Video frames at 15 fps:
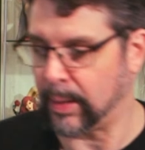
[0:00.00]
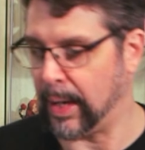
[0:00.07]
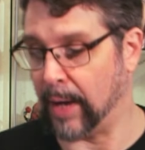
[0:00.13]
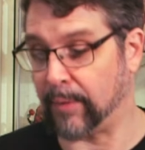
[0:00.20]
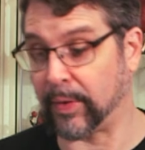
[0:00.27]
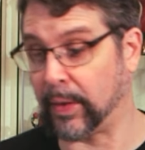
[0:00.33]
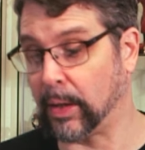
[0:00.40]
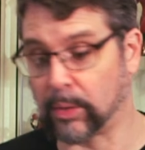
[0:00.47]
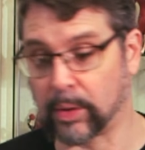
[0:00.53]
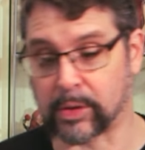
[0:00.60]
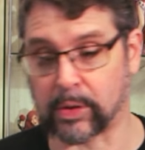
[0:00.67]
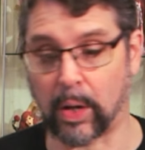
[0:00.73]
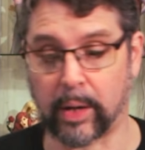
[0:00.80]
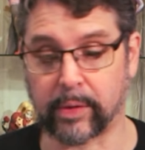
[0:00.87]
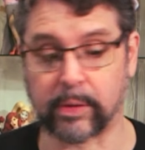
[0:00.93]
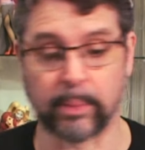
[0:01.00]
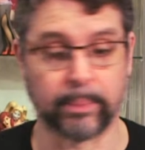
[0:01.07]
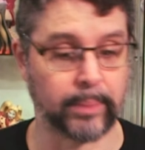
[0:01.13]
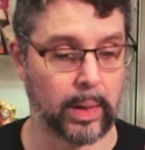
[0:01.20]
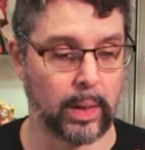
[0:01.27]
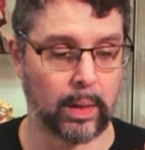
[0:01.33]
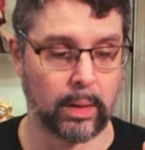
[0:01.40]
Everything looks awesome.
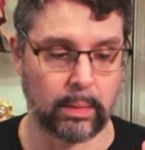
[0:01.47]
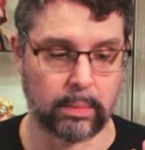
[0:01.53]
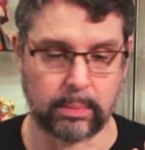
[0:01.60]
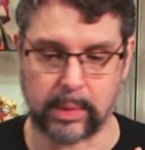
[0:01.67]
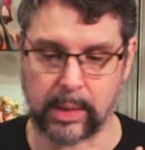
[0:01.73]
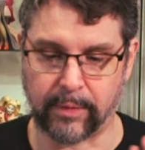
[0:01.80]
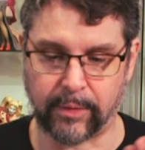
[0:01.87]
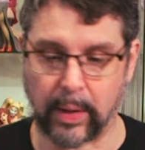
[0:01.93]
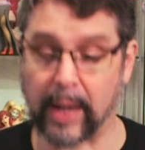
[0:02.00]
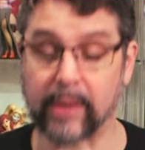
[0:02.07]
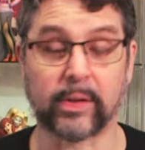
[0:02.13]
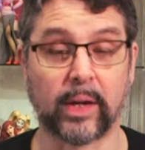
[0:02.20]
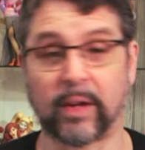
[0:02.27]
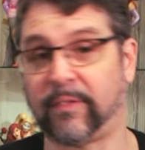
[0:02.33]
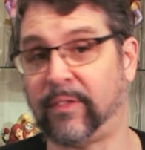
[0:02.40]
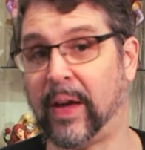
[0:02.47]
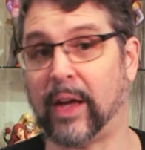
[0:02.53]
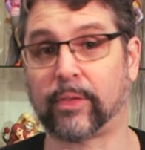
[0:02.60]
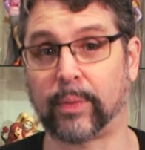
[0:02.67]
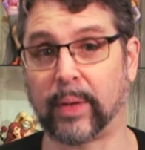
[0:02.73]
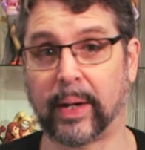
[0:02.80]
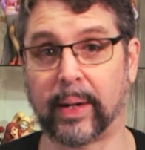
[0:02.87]
If you guys like a
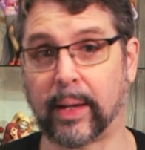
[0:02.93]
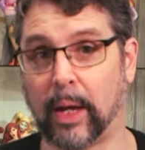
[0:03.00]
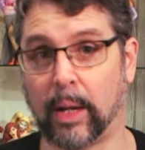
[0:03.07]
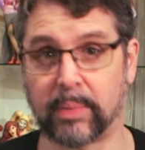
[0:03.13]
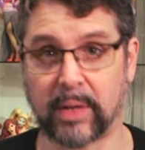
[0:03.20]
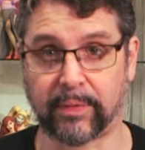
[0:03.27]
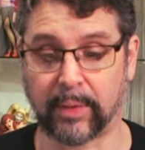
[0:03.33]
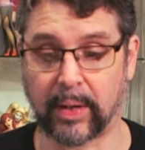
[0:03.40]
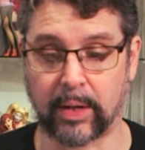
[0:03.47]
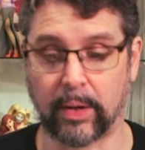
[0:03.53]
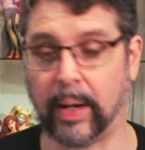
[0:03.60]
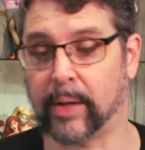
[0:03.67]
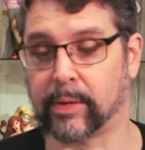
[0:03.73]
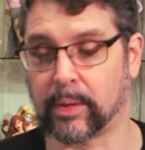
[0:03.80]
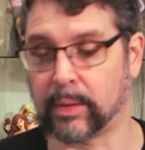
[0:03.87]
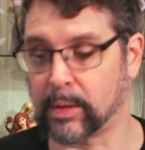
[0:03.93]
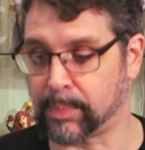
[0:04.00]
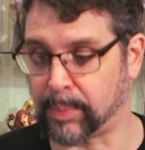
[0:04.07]
fast, frenetic game, definitely get your hands on this.